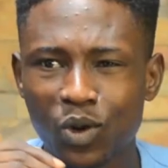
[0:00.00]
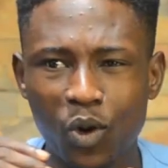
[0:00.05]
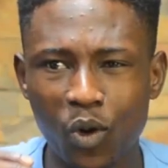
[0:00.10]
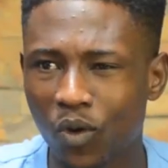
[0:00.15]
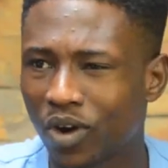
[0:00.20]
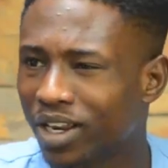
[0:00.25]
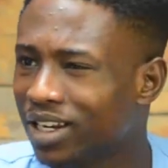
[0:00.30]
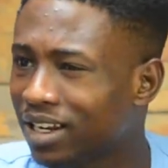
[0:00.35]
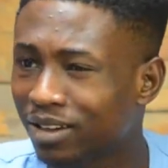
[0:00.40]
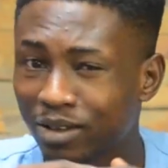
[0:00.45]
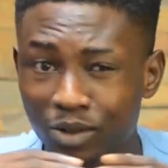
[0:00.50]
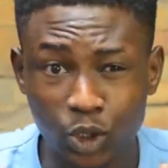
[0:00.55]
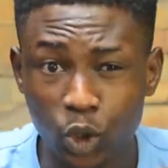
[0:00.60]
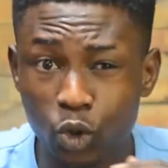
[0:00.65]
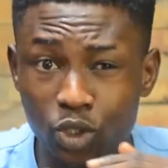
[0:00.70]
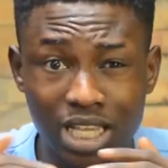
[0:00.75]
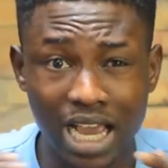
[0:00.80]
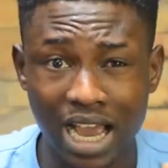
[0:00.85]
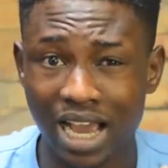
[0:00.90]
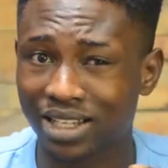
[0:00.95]
know, in
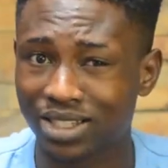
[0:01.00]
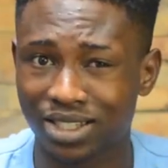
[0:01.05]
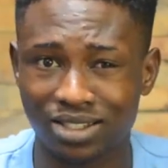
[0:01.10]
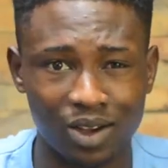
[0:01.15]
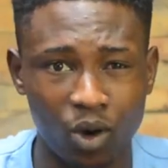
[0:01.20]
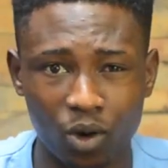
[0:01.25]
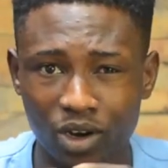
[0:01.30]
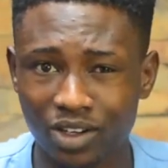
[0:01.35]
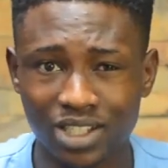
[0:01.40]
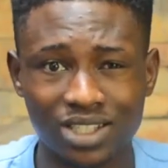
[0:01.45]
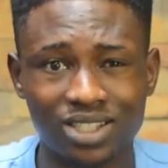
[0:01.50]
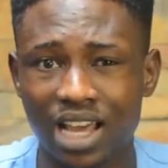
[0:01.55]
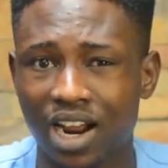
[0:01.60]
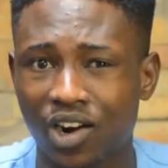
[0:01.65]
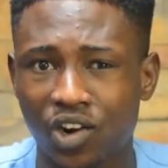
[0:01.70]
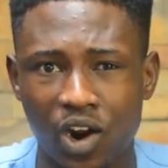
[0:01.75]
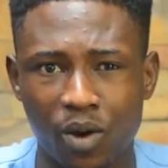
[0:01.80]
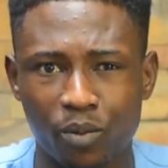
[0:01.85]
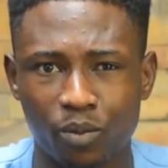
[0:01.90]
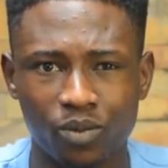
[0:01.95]
users on
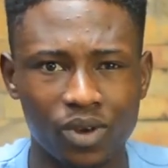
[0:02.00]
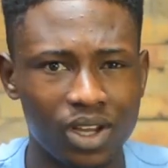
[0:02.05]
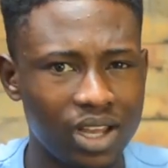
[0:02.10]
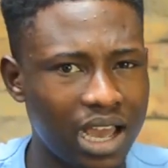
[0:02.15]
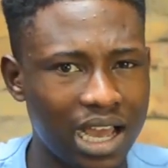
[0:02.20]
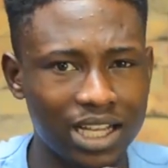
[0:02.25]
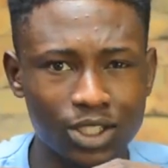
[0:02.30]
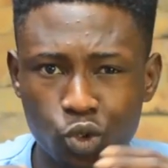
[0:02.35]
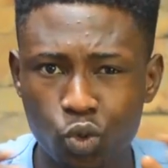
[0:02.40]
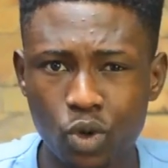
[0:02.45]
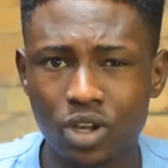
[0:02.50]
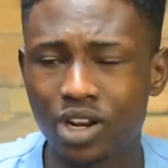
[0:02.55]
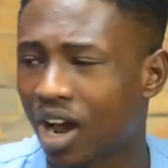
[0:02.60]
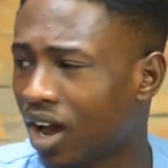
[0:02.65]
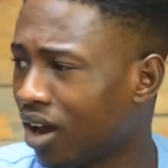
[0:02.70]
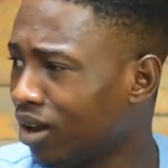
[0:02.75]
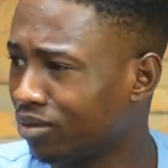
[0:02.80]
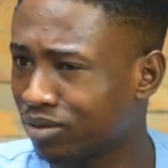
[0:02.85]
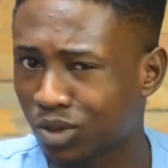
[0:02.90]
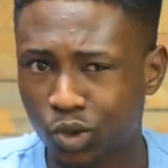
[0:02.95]
Instagram and
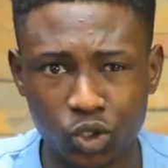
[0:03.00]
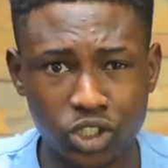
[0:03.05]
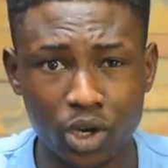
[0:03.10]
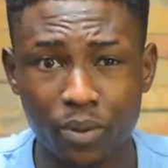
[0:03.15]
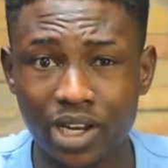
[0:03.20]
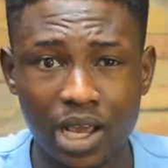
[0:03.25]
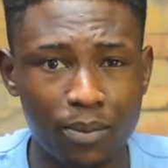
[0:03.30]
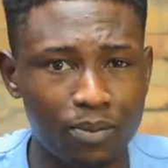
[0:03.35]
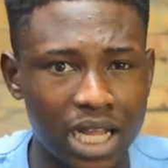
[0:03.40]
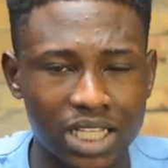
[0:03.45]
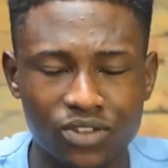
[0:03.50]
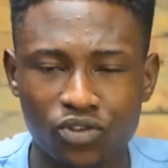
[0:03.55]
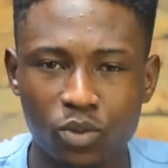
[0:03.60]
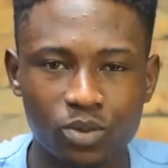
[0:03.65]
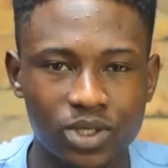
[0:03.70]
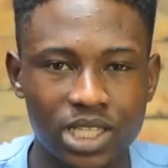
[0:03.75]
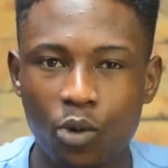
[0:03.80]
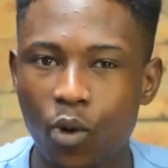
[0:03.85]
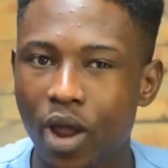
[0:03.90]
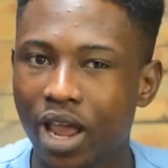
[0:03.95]
Twitter, social media
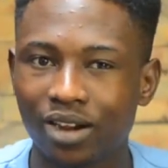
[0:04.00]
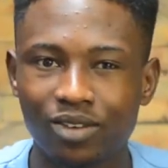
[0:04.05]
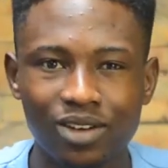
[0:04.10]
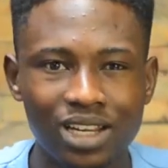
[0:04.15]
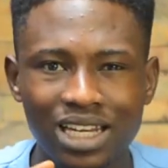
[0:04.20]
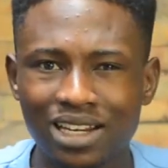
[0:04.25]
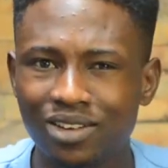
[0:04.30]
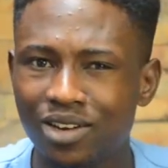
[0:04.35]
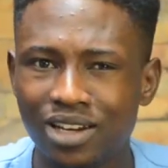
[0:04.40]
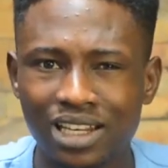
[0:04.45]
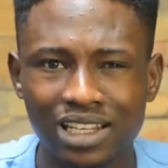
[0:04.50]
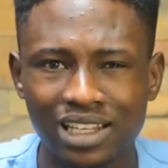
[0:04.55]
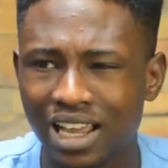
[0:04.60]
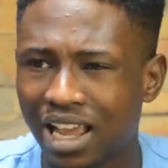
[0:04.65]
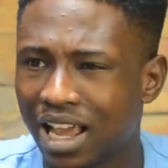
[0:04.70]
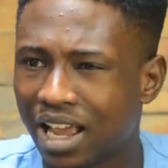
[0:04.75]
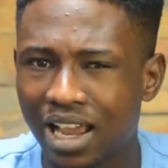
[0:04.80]
platforms, they were really, really